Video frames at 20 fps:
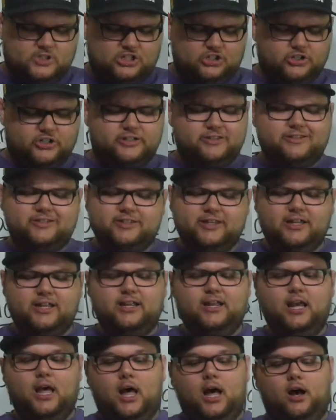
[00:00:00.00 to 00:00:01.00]
You can
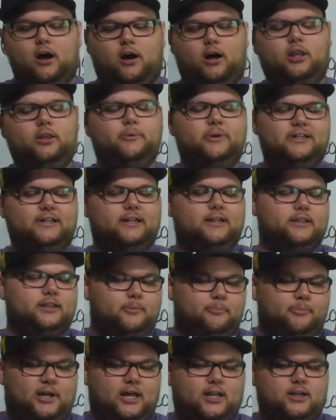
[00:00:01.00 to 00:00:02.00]
see all the way down at
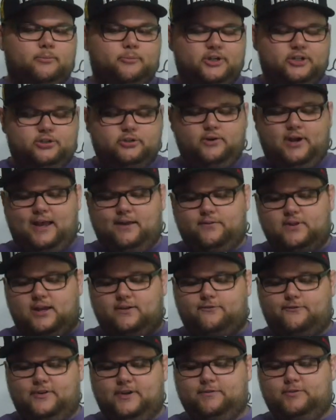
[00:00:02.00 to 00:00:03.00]
the bottom, we do have
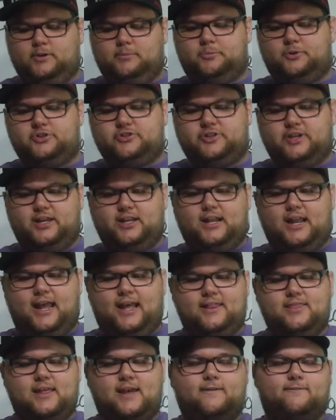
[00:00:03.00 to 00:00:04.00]
that 50%
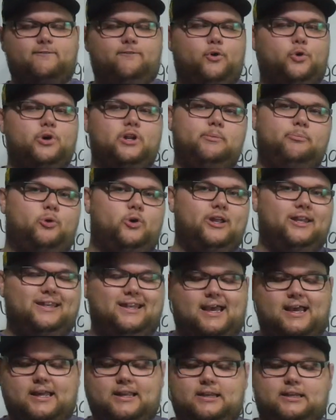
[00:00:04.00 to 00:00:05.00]
and that
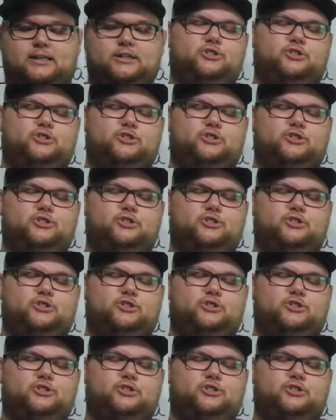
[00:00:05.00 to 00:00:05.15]
40.9.